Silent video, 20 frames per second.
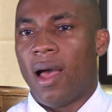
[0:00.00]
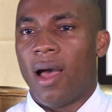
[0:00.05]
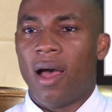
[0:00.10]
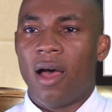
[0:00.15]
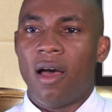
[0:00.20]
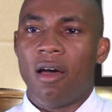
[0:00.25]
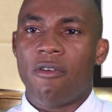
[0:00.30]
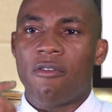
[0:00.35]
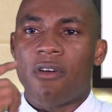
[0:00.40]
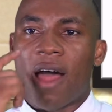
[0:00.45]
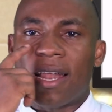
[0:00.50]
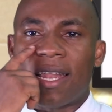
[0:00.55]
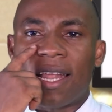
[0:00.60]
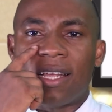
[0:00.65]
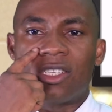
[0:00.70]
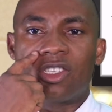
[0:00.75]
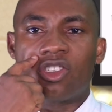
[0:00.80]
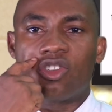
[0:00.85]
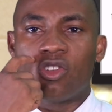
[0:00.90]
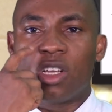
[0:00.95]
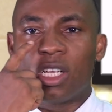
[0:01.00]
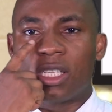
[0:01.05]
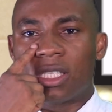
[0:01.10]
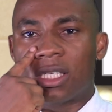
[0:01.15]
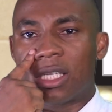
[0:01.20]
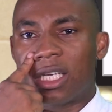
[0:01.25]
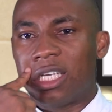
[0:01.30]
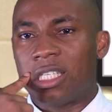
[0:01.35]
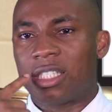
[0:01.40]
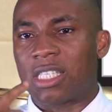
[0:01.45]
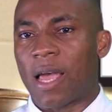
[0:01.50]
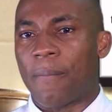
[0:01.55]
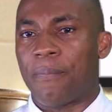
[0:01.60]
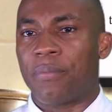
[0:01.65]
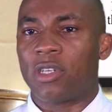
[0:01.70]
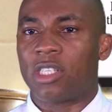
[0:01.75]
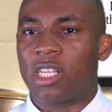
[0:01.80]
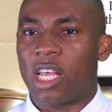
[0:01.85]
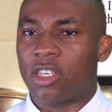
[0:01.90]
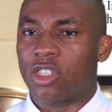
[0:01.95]
A rather strict
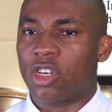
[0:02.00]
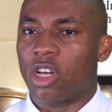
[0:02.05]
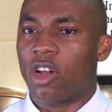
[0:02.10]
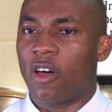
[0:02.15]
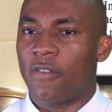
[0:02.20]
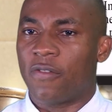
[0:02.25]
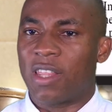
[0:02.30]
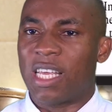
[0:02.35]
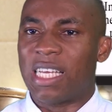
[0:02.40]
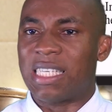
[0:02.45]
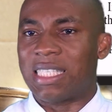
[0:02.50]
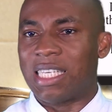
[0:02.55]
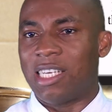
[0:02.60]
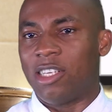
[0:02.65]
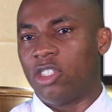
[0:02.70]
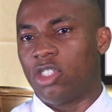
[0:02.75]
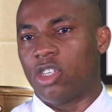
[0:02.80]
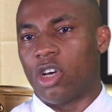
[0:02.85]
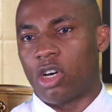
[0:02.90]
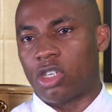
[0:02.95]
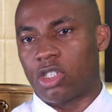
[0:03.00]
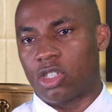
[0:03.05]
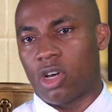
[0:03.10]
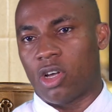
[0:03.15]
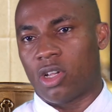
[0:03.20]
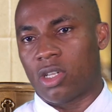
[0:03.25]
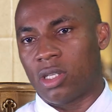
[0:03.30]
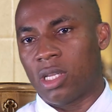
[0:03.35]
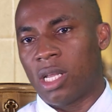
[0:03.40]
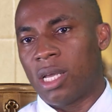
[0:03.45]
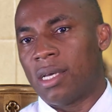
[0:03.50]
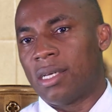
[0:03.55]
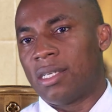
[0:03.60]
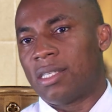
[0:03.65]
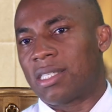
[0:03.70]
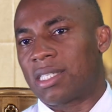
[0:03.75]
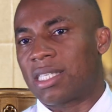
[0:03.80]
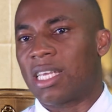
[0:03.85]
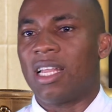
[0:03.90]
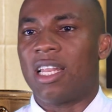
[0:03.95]
interpretation of this injunction
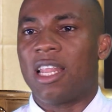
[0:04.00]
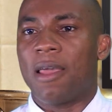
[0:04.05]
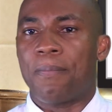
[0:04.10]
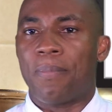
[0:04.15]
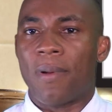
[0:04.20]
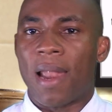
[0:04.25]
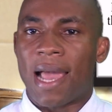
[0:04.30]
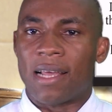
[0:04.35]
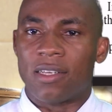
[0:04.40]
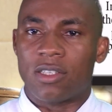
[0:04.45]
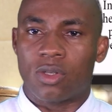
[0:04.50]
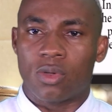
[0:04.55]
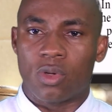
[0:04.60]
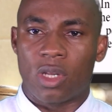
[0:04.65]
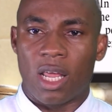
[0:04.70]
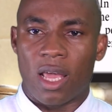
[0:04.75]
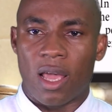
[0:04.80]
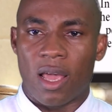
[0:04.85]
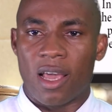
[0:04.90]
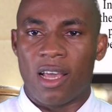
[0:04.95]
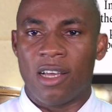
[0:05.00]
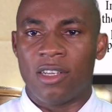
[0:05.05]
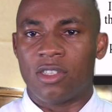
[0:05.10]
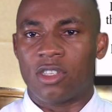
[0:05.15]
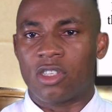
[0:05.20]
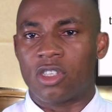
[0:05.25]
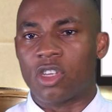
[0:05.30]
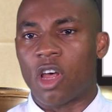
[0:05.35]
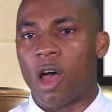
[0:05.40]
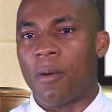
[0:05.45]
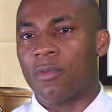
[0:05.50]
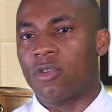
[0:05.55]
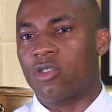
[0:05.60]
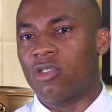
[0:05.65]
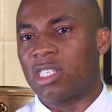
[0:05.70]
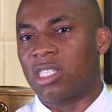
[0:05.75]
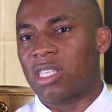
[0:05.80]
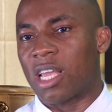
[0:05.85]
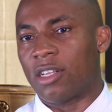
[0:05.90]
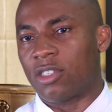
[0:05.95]
still implies today in some
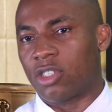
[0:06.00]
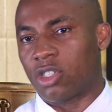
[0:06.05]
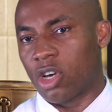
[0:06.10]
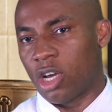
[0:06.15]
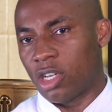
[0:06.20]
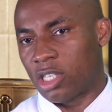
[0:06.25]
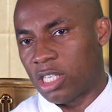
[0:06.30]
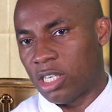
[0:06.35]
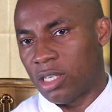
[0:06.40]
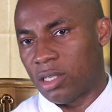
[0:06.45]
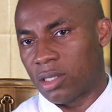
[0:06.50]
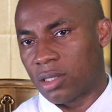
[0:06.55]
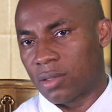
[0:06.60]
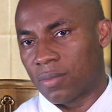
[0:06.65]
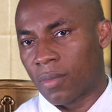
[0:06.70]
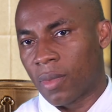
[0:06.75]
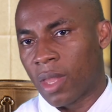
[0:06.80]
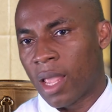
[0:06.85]
Christian churches,